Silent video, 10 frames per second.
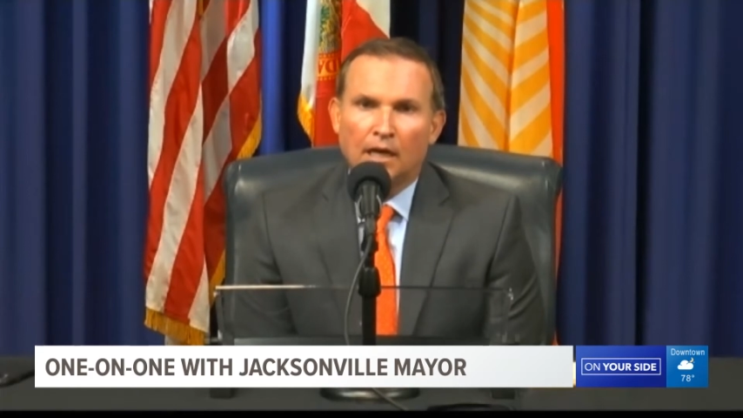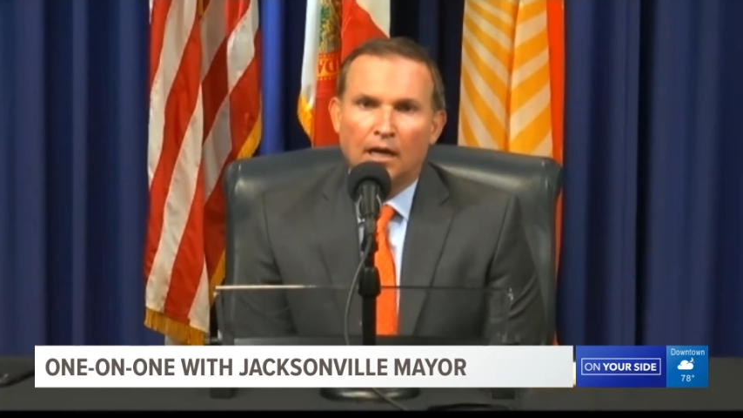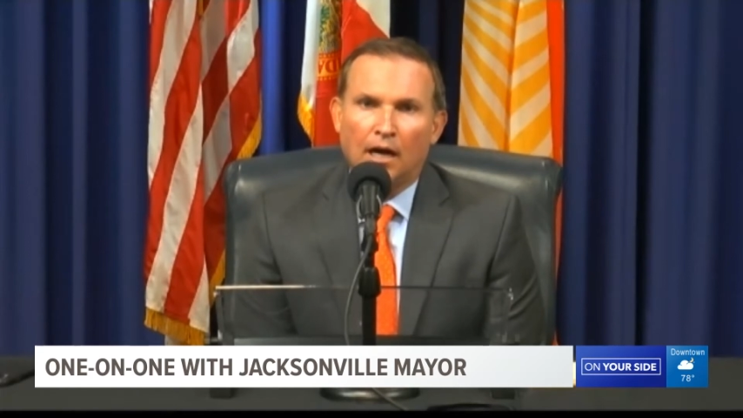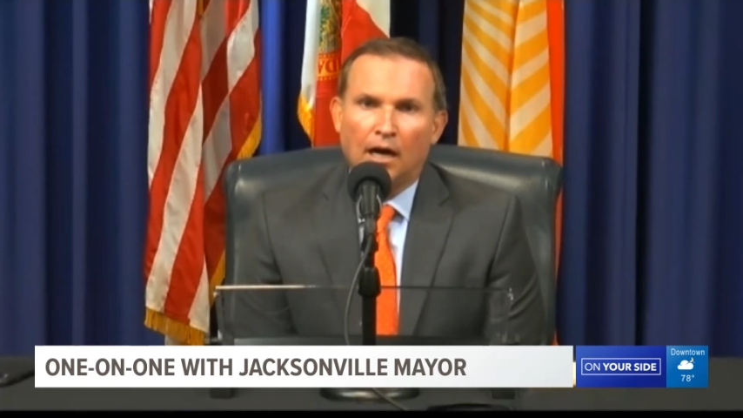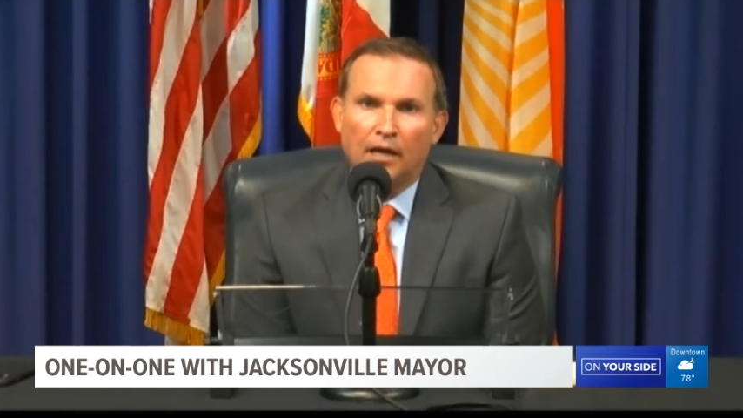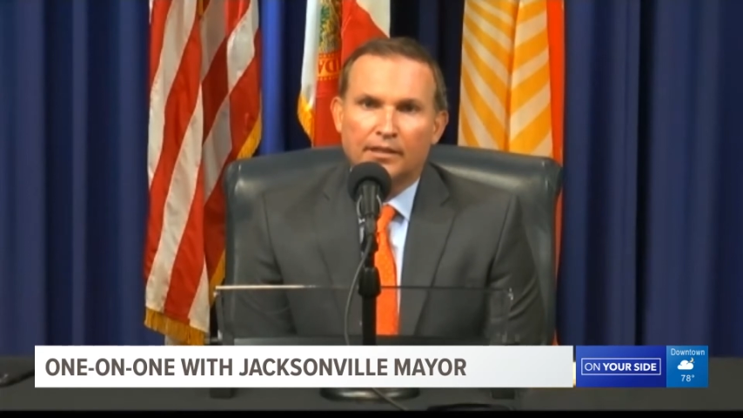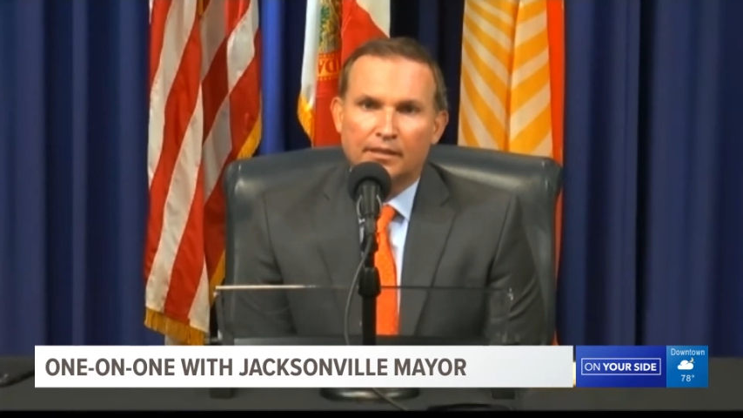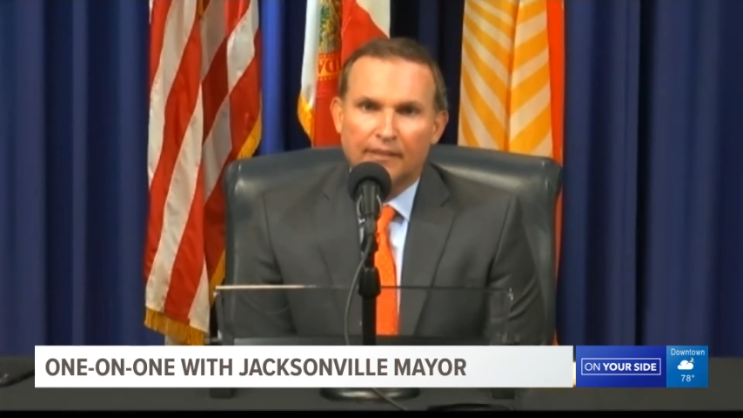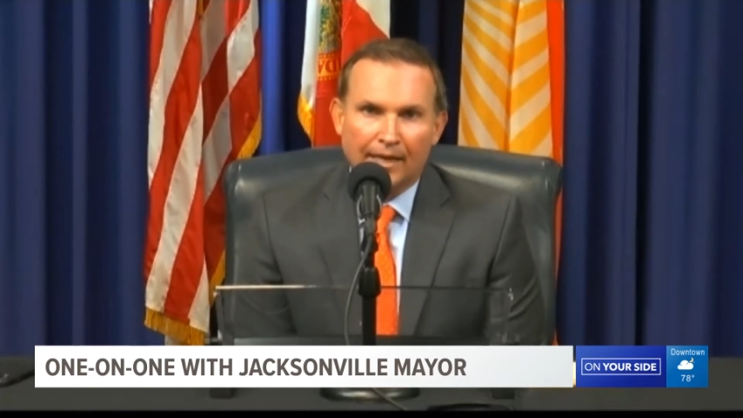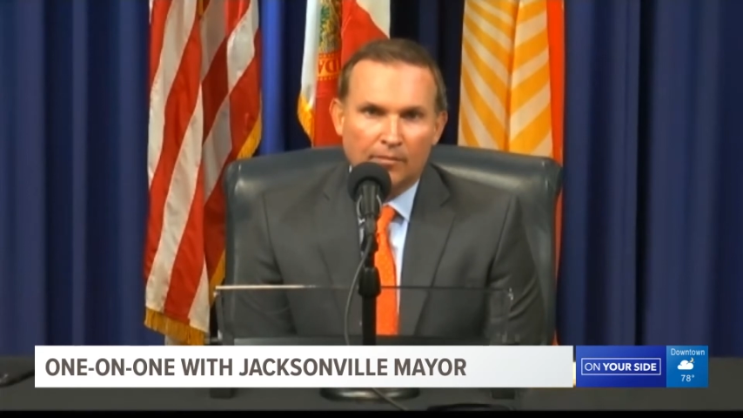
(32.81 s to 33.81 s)
to
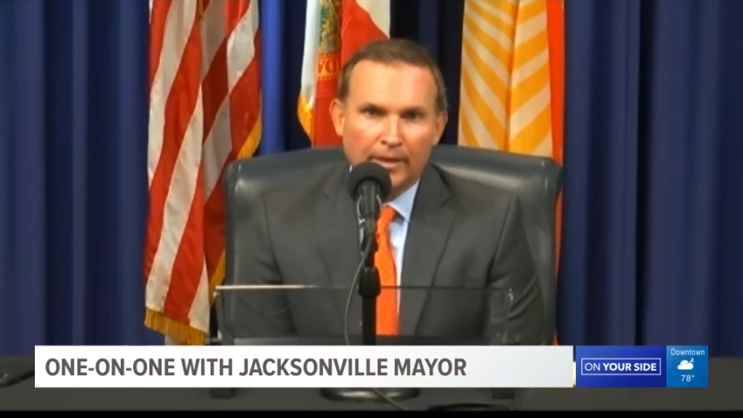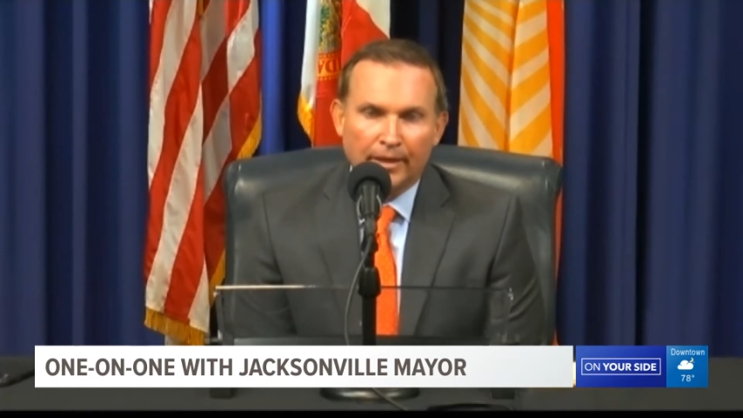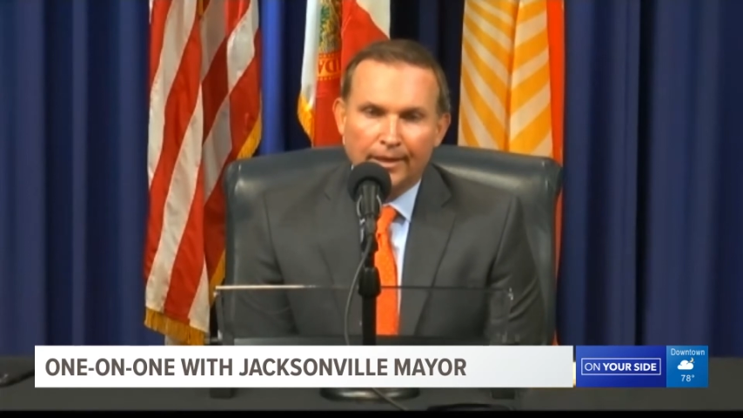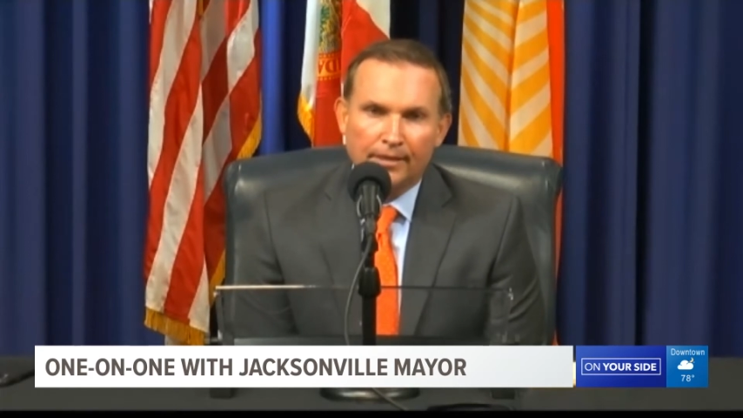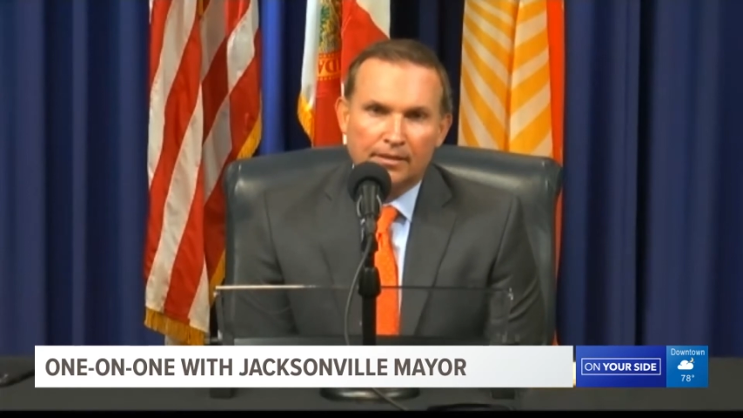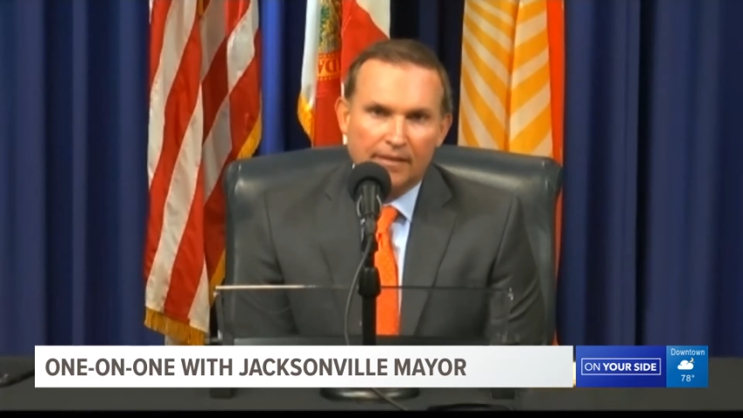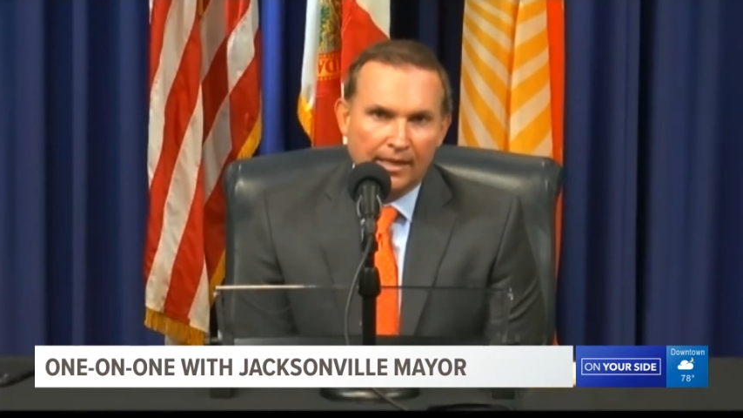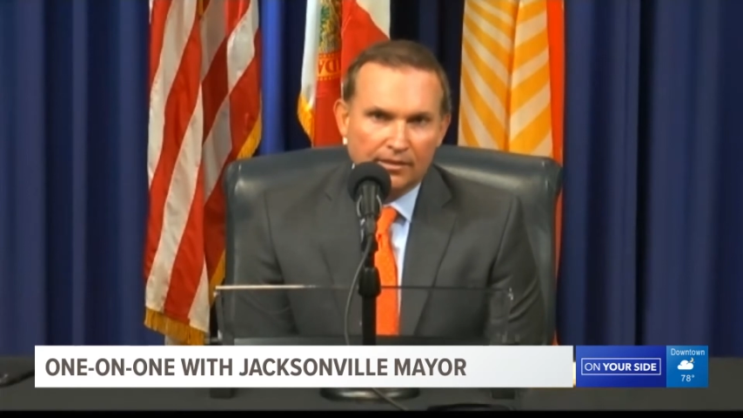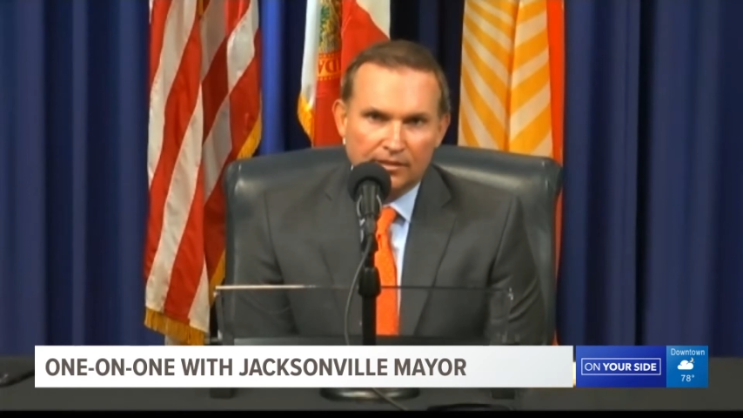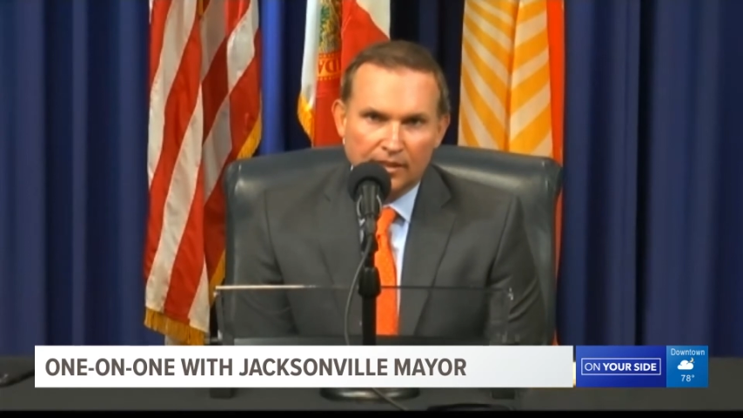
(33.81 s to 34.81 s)
thank me, to
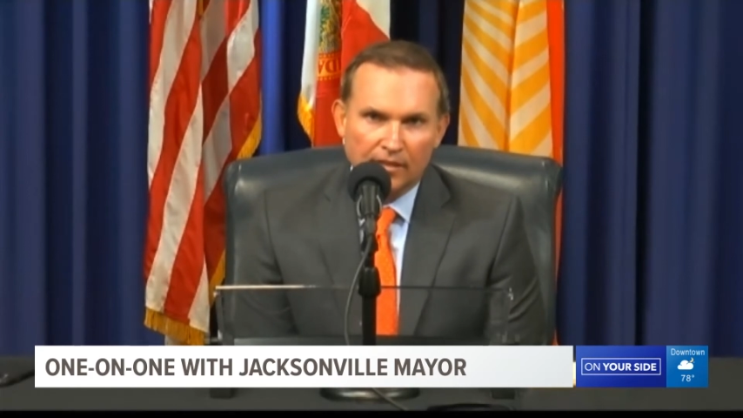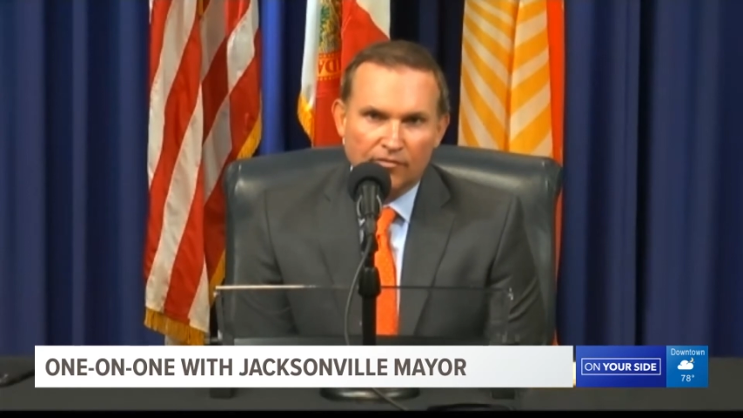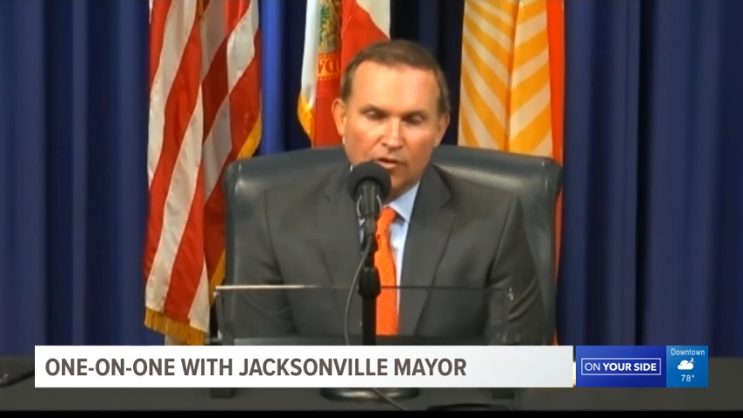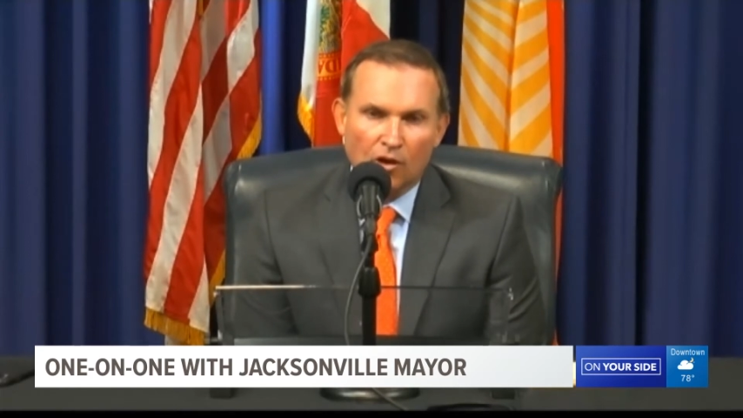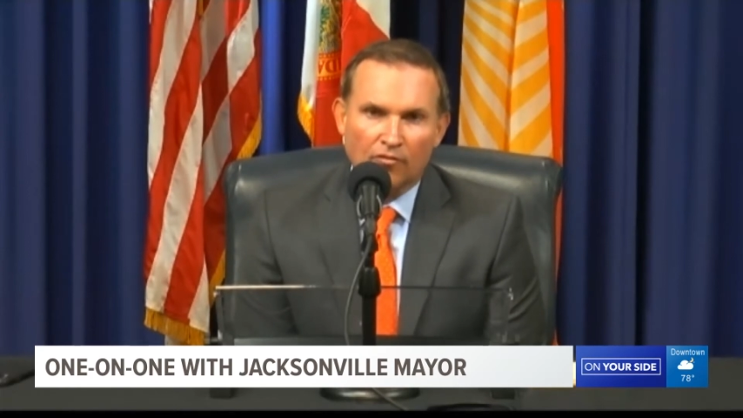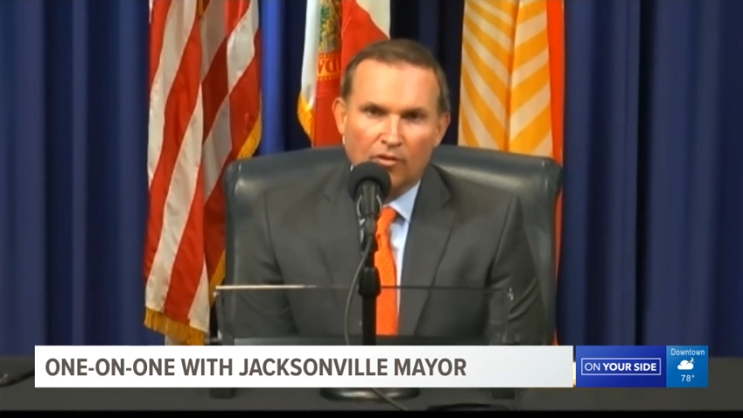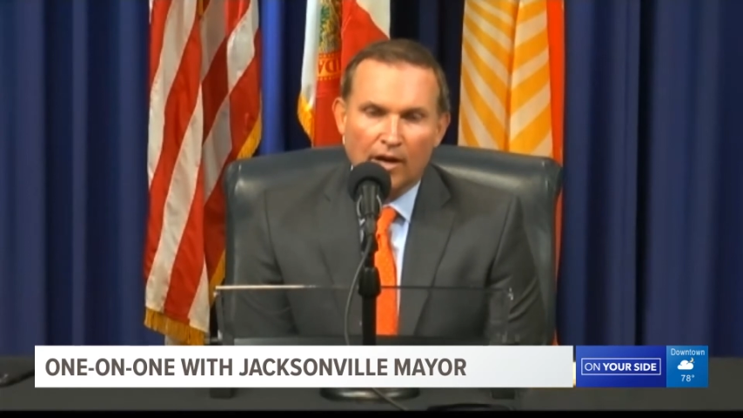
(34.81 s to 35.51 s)
thank the city for all of our